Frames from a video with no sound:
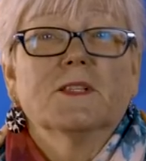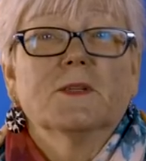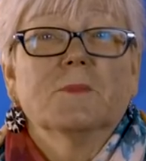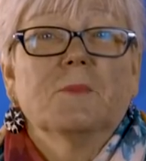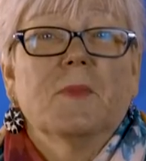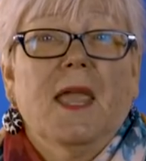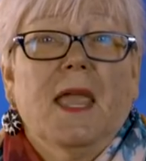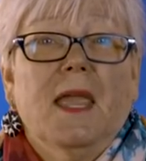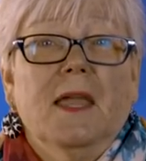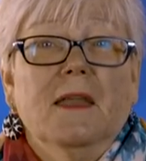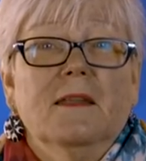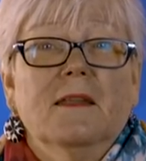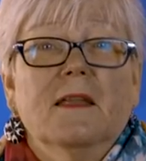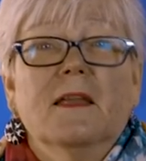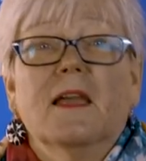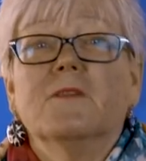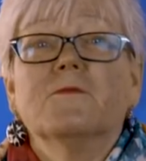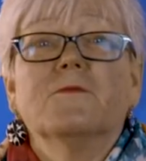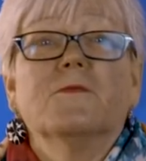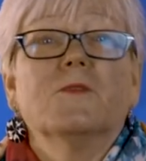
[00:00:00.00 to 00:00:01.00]
debate
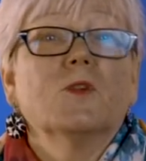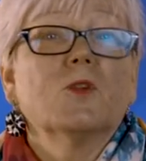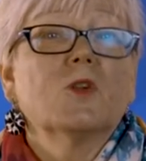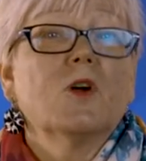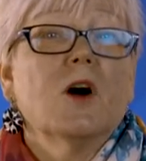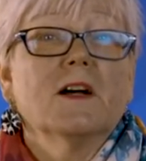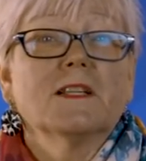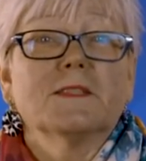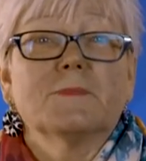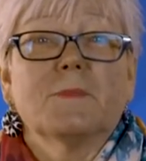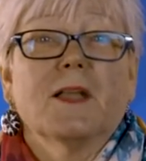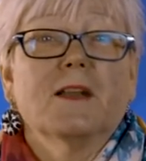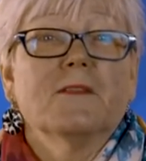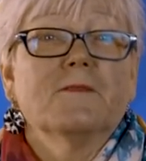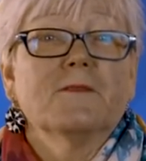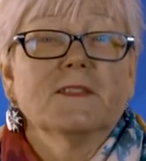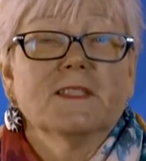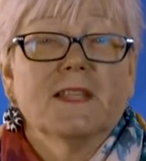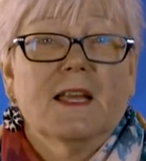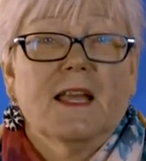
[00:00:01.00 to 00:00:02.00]
and full
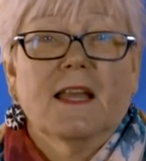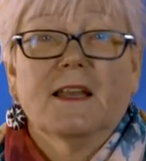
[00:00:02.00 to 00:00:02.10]
cost-benefit